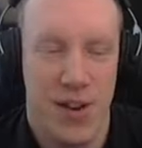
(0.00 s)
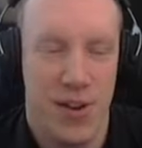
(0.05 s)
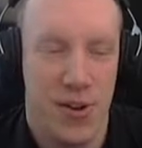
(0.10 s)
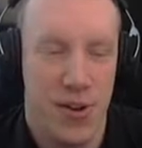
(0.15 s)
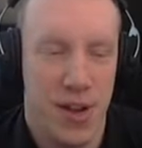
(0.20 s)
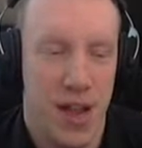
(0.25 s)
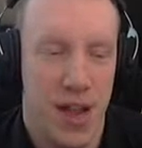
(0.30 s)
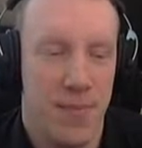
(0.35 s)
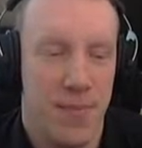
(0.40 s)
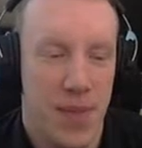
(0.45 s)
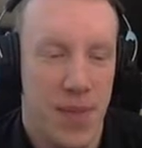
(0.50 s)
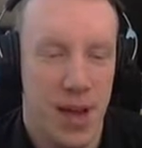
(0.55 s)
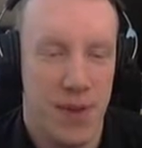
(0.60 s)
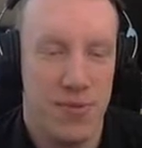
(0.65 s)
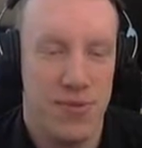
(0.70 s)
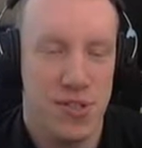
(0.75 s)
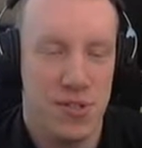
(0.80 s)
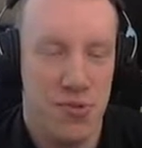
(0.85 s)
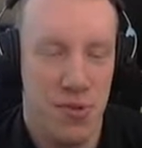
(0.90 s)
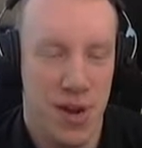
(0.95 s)
Okay,
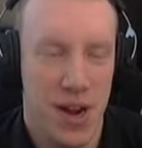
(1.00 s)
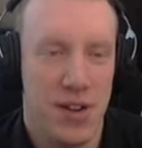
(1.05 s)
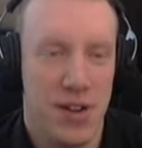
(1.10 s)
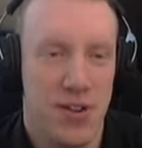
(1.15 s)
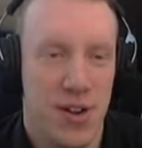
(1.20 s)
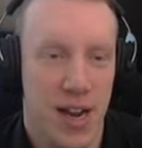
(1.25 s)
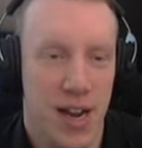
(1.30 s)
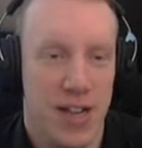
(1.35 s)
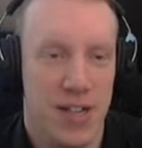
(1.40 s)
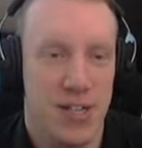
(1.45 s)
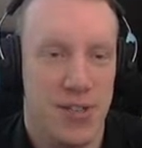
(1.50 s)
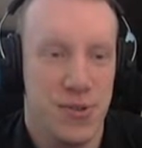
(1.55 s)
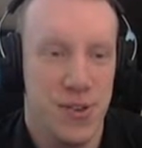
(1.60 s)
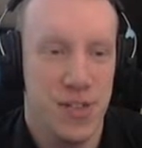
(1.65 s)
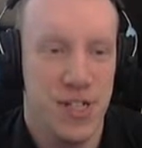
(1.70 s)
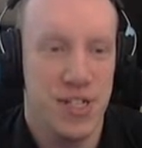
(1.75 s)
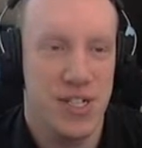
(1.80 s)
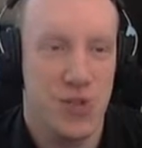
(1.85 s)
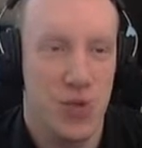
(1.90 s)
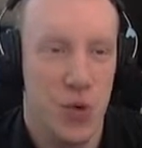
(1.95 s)
I was trying to like do
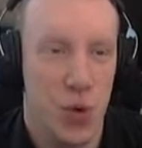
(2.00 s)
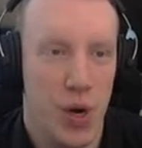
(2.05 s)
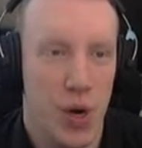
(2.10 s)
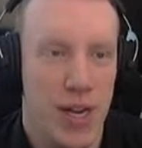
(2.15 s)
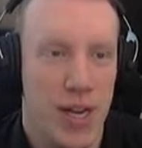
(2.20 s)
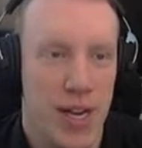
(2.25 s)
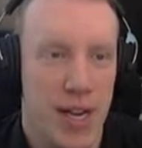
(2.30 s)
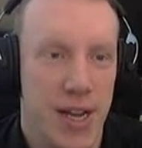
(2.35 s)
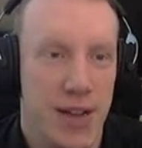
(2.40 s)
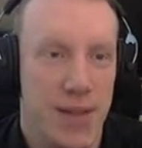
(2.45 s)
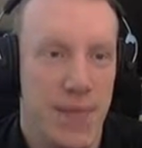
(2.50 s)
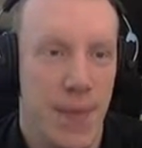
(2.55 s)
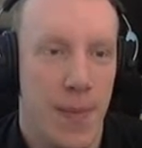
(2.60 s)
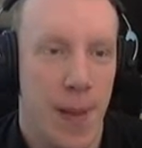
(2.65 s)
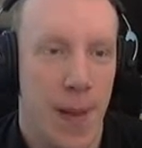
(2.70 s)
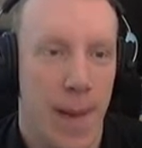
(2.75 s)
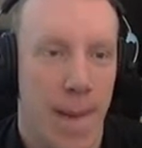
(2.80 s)
this quickly.